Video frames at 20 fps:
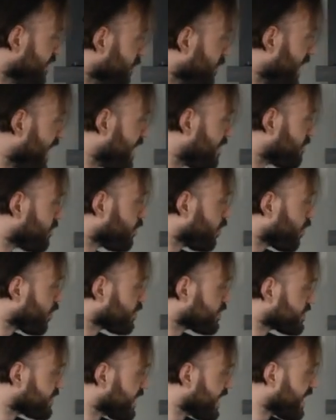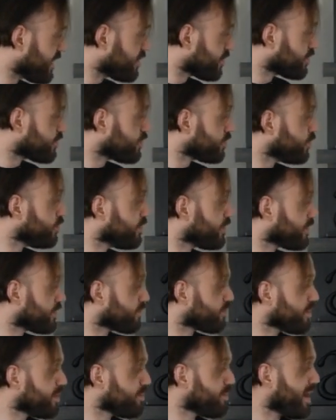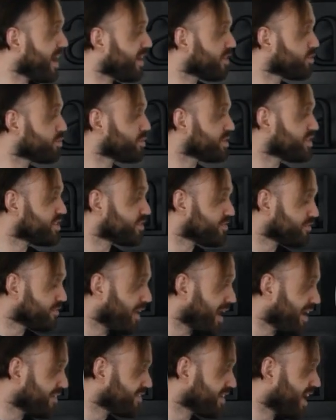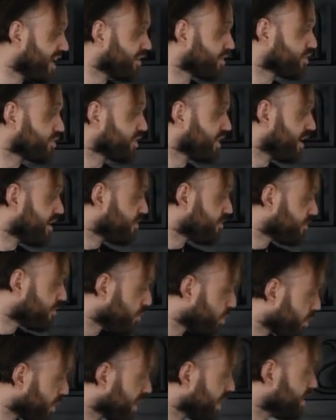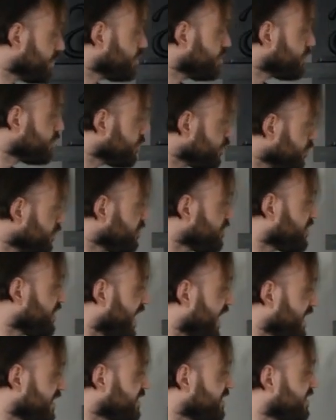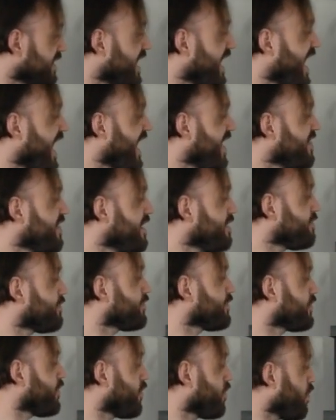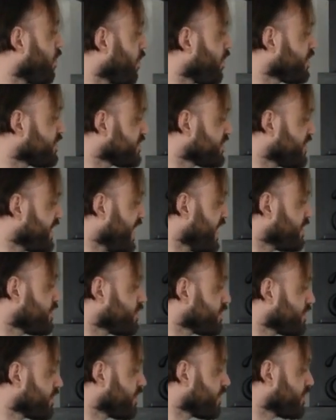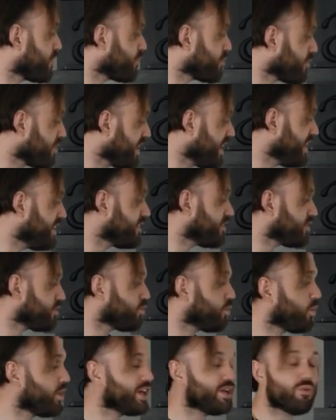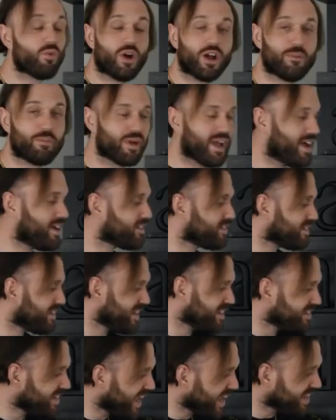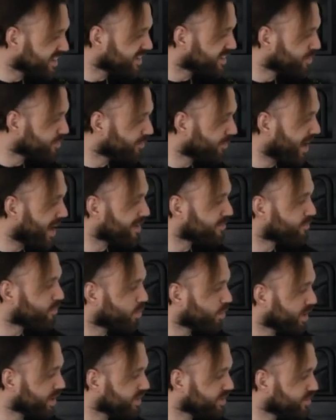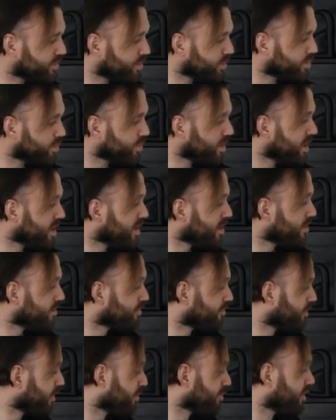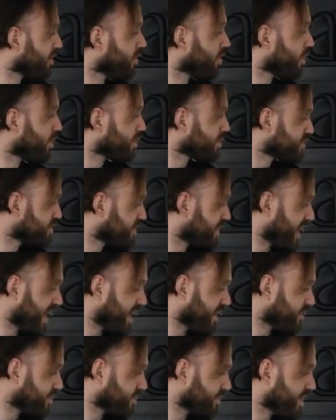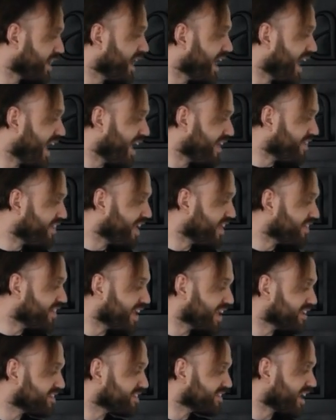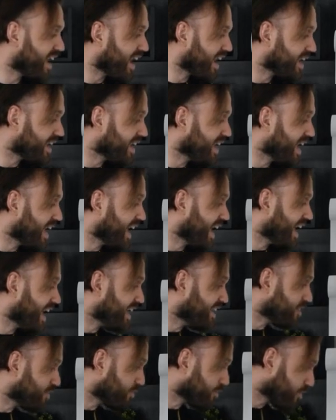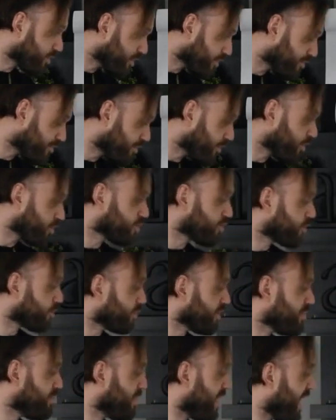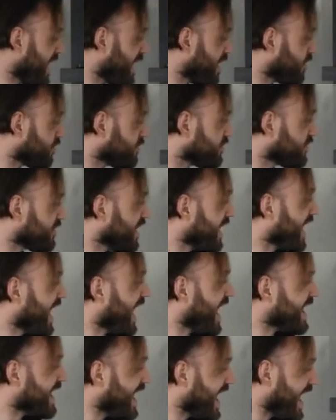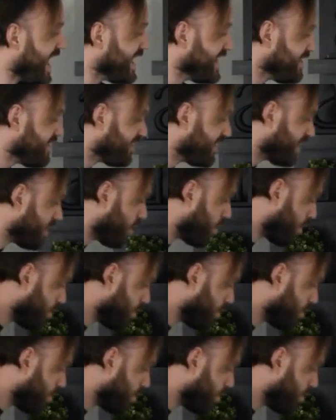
Then we have large standard two to three pounds, which is $5.42. And then for the large standard three to 21 pounds, they take this 542 from the large standard and then they say it's for the first three pounds and anything